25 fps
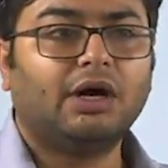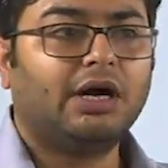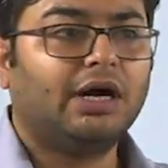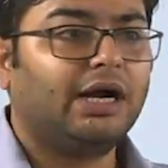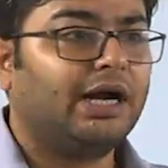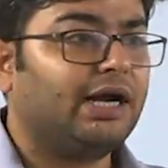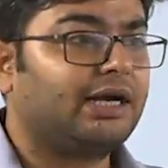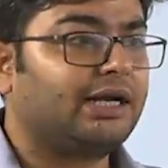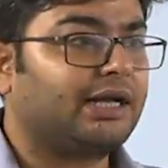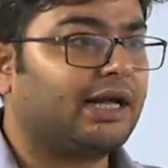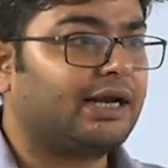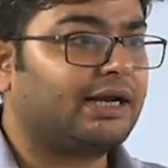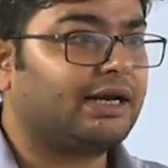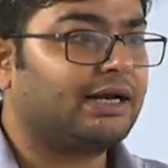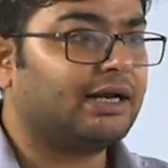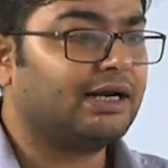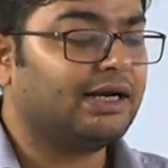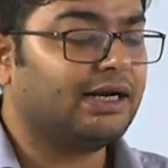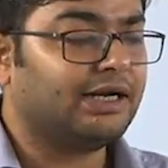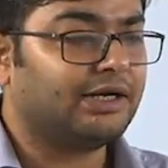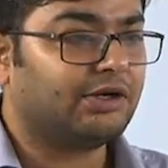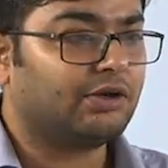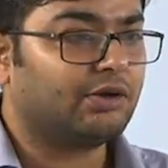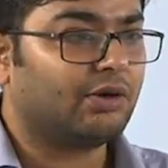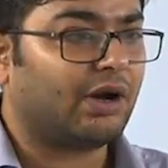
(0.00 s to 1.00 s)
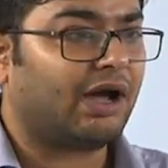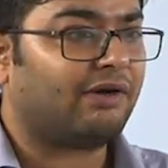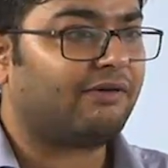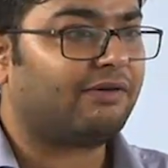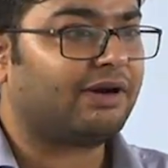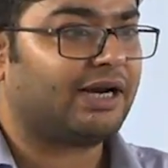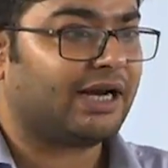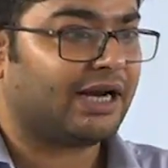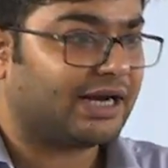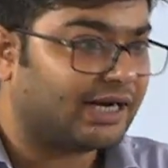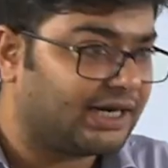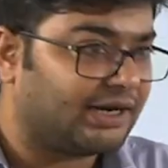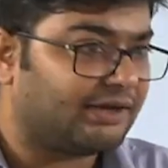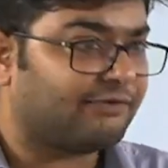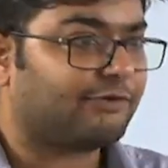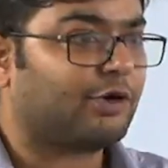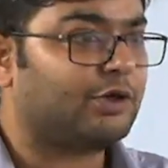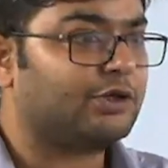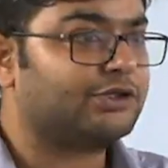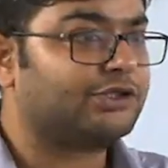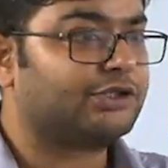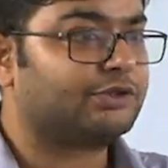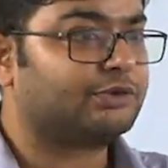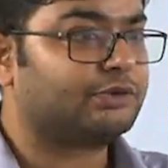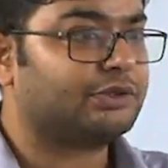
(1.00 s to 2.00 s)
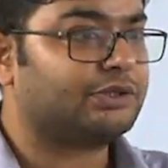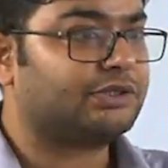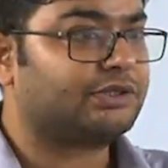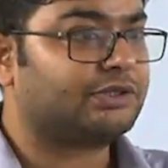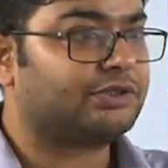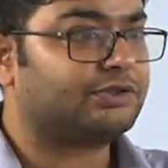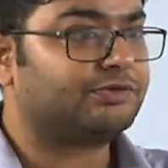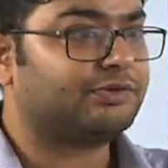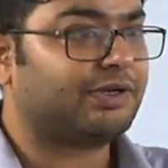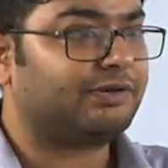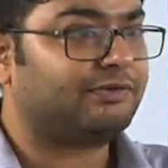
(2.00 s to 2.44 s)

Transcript: it can lead to have a negative consequences when